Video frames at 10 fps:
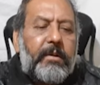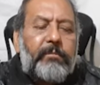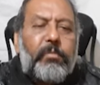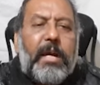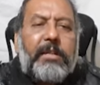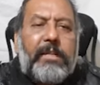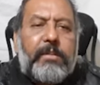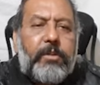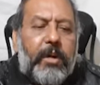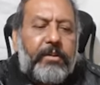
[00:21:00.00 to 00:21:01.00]
by the
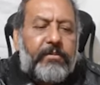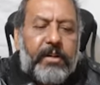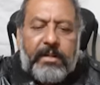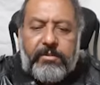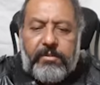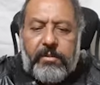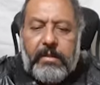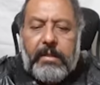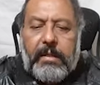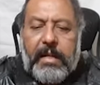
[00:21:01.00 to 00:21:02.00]
joint rest
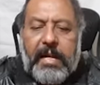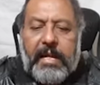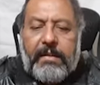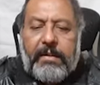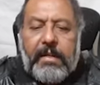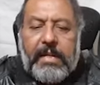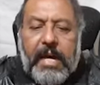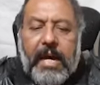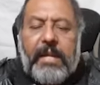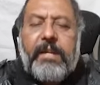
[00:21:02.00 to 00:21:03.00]
and
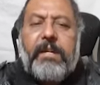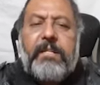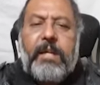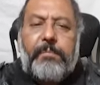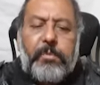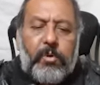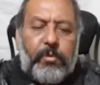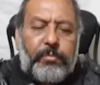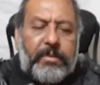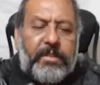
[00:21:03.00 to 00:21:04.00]
lie in the
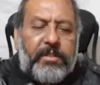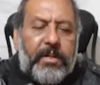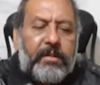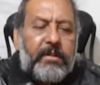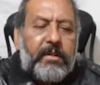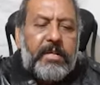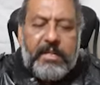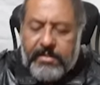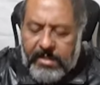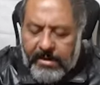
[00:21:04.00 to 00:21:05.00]
prone position
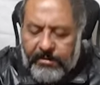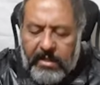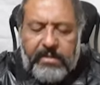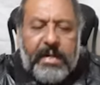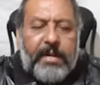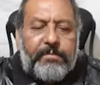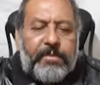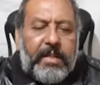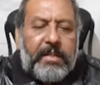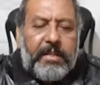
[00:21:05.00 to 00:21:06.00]
several times
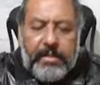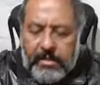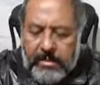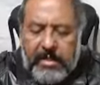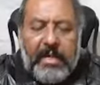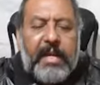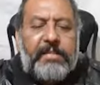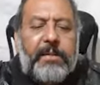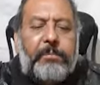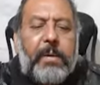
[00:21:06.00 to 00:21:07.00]
daily
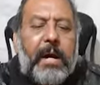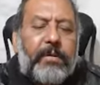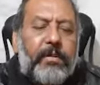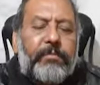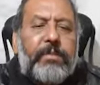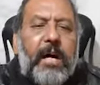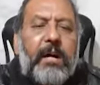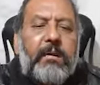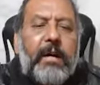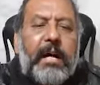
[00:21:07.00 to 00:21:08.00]
as a part of
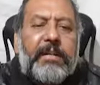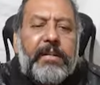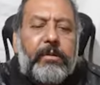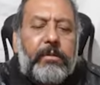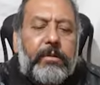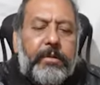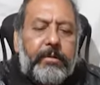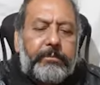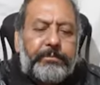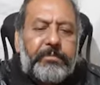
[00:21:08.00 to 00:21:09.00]
the articular
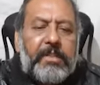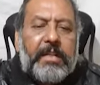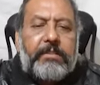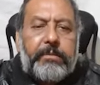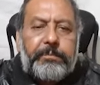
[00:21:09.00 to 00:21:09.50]
rest.